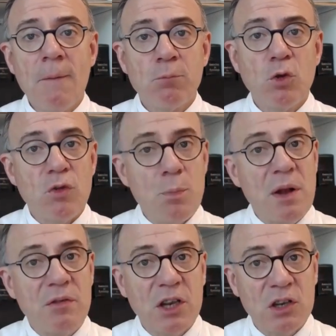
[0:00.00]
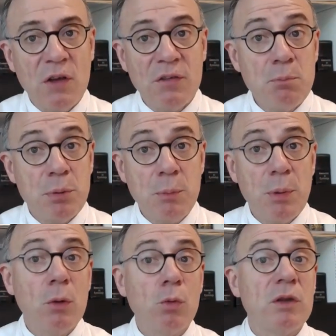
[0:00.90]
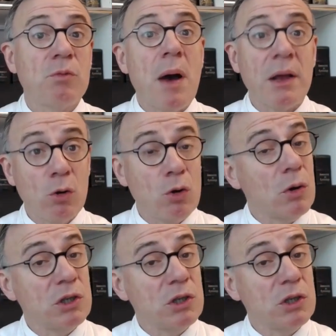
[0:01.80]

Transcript: to the pelvic nerve in people with spinal cord